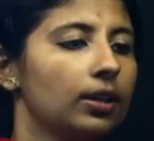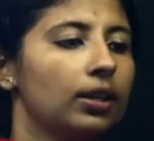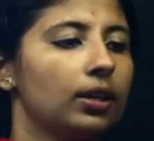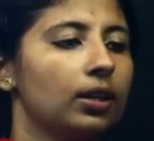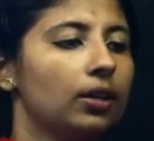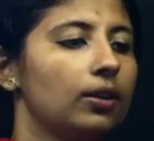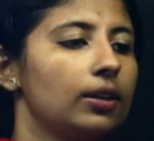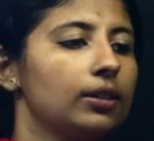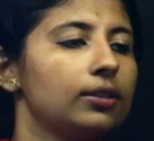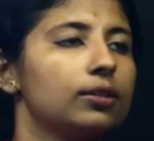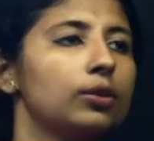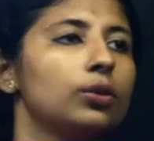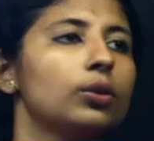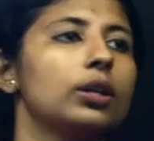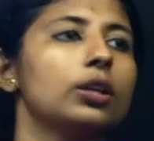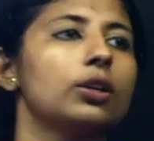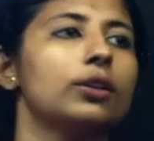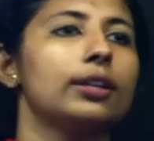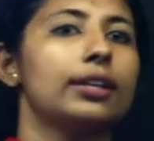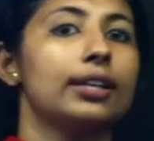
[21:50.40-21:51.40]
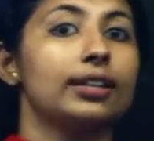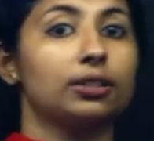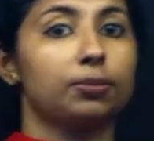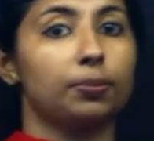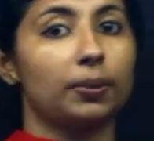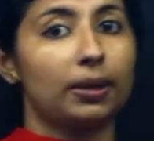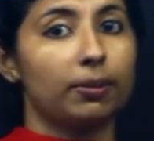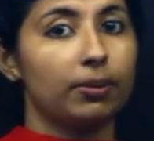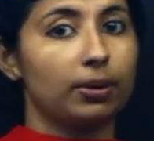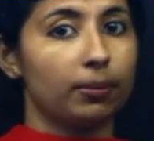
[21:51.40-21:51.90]
Now let's look into the next
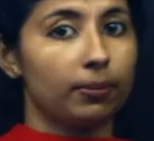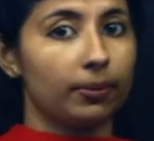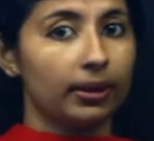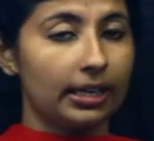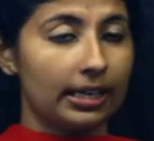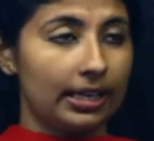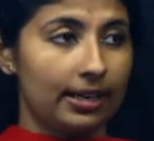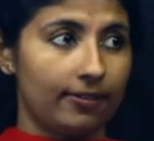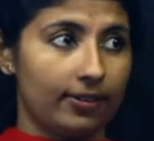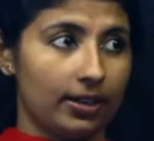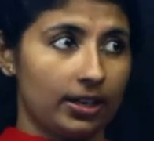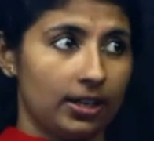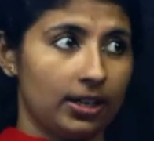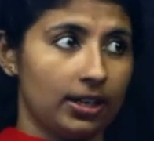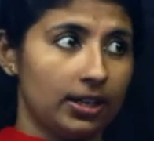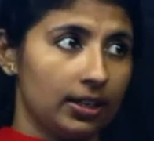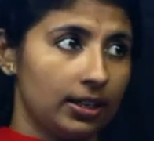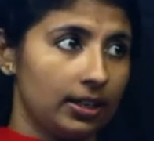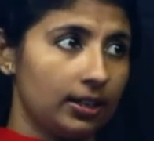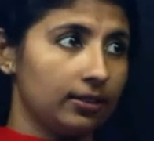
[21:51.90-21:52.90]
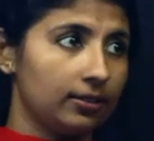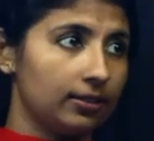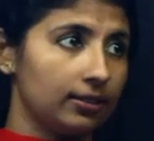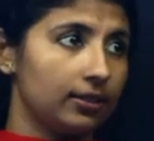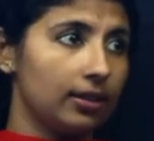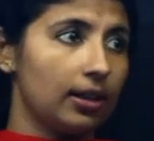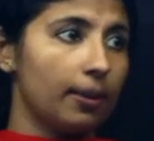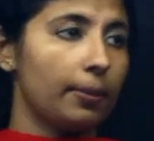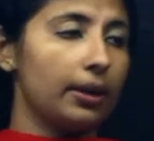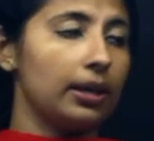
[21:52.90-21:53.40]
prime number, 11. It's a
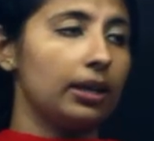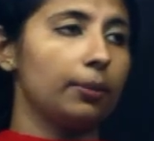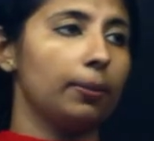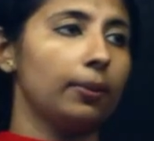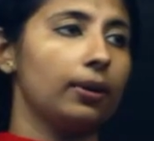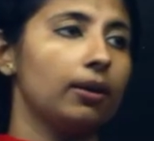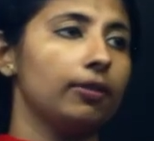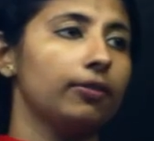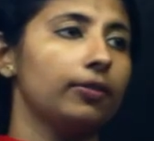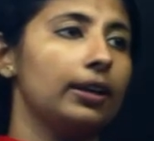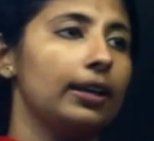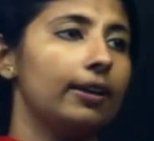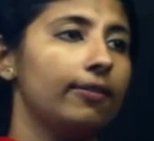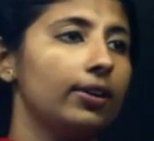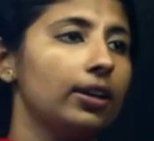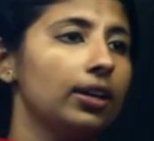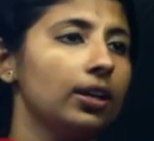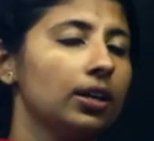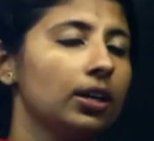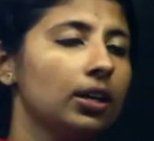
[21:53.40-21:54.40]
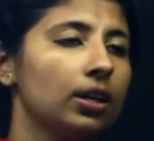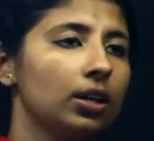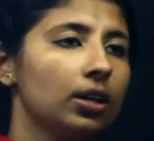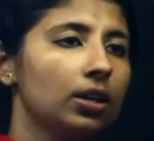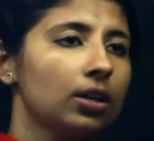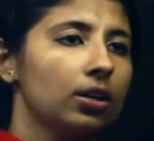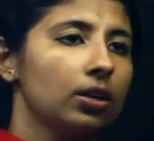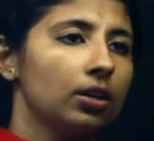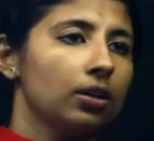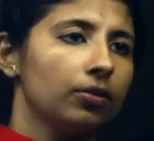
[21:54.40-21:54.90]
multiple of 11.
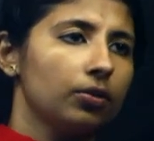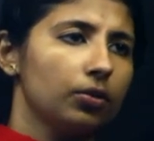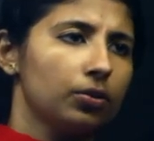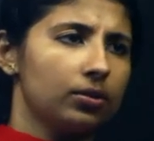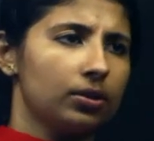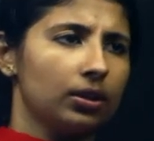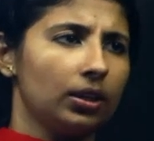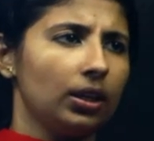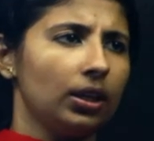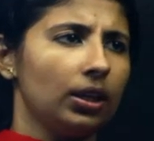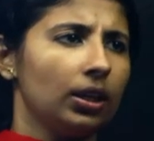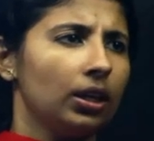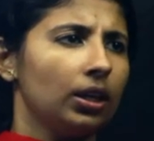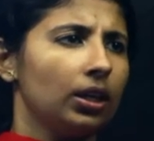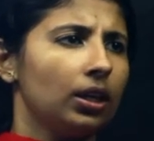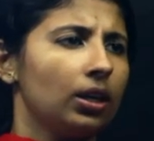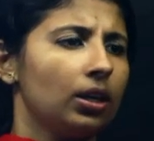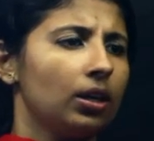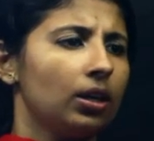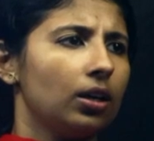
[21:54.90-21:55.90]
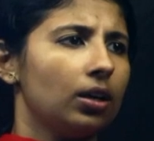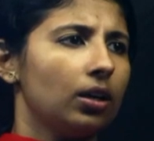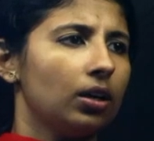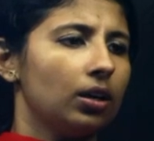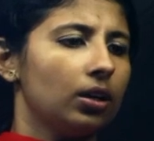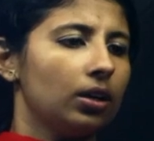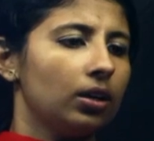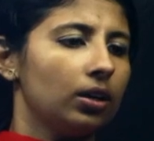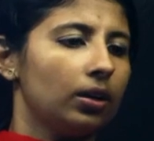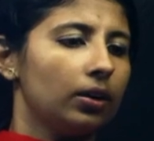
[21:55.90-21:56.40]
You see,
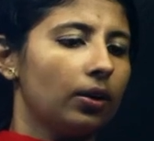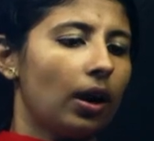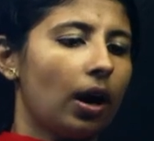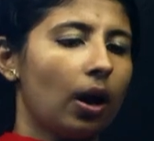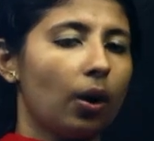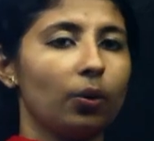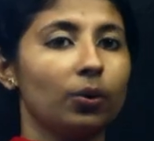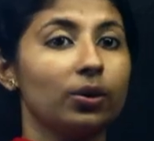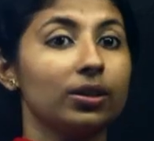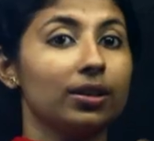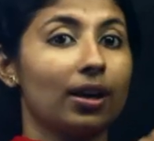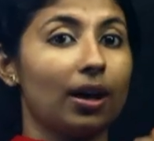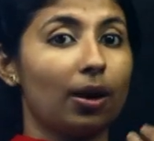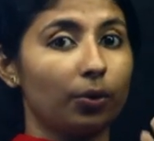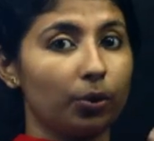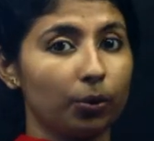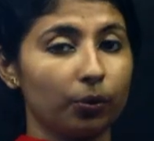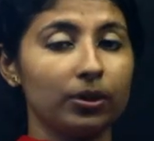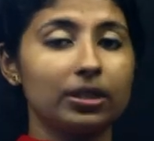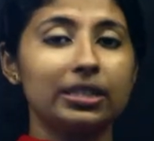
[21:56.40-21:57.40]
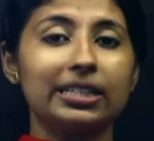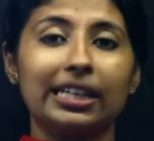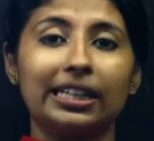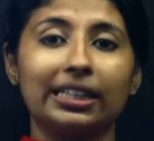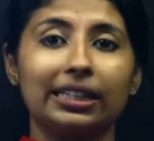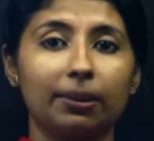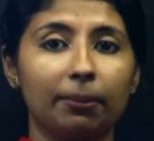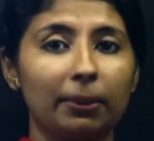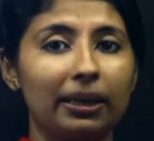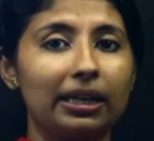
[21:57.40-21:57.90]
how do we
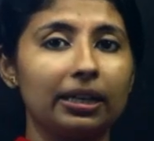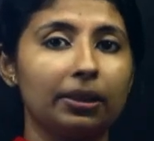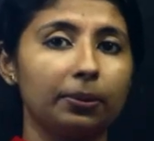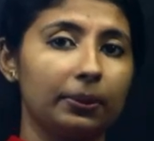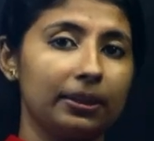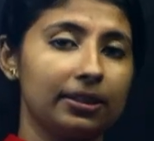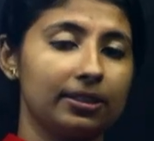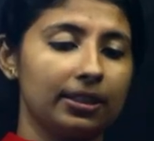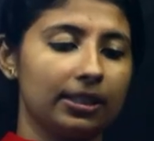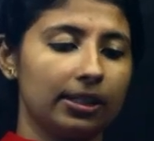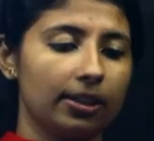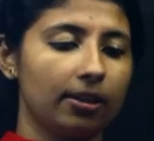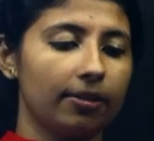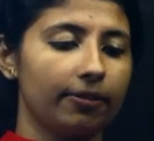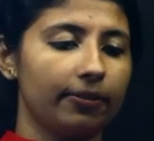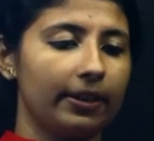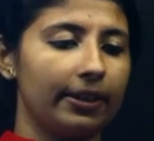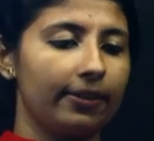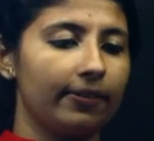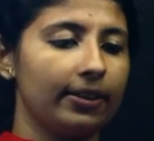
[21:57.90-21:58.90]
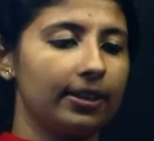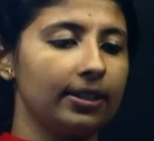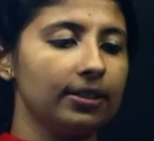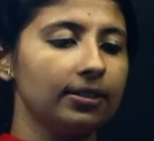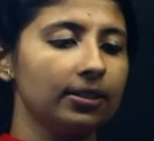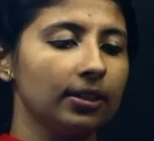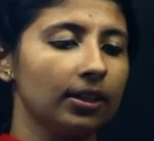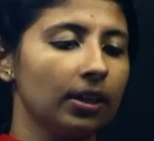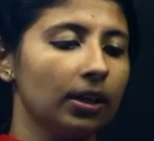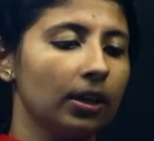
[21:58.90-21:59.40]
check the multiplicity of 11
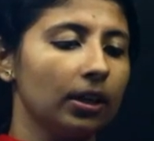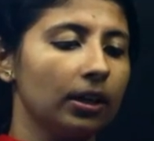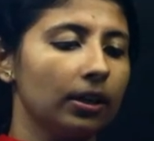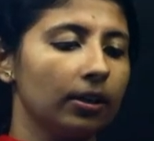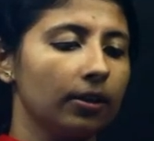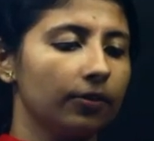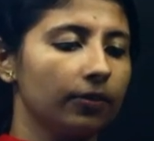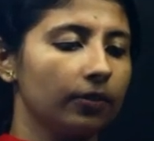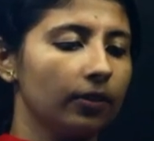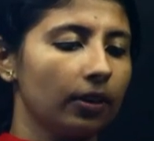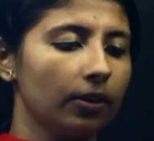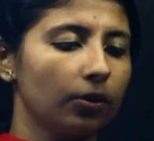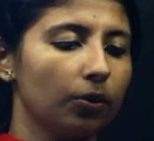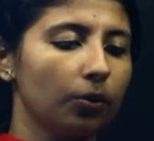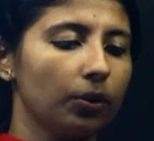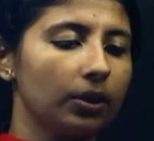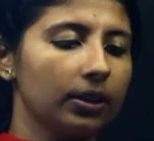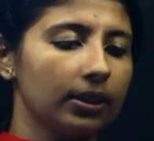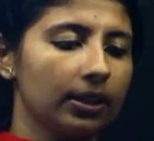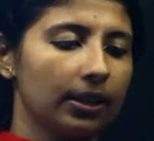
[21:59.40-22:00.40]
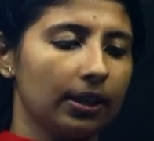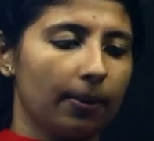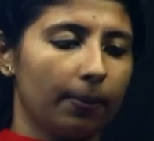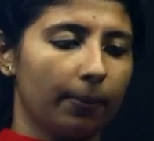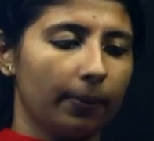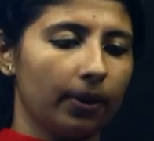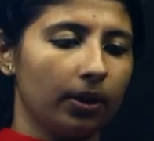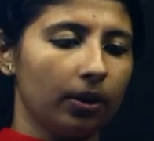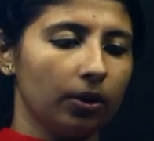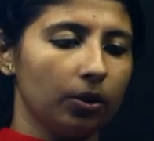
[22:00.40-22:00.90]
is, if they are 2-digit number,